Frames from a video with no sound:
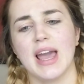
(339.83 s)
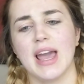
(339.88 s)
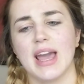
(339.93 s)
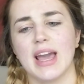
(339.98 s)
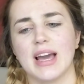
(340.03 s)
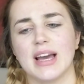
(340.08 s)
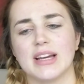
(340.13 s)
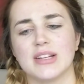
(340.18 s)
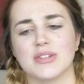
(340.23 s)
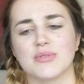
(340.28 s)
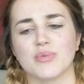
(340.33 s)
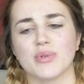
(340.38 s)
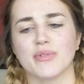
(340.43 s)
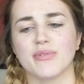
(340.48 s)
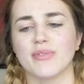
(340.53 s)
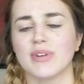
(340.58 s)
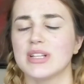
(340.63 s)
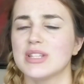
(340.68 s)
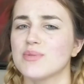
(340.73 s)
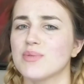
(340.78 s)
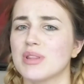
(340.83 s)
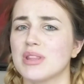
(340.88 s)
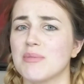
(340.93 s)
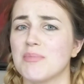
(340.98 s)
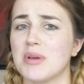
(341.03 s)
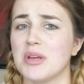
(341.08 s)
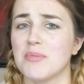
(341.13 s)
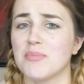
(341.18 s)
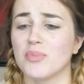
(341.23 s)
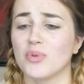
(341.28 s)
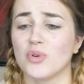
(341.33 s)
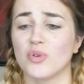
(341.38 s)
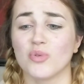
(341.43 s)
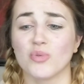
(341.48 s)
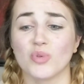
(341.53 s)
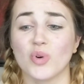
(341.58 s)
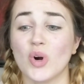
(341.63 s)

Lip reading: and were friends with the people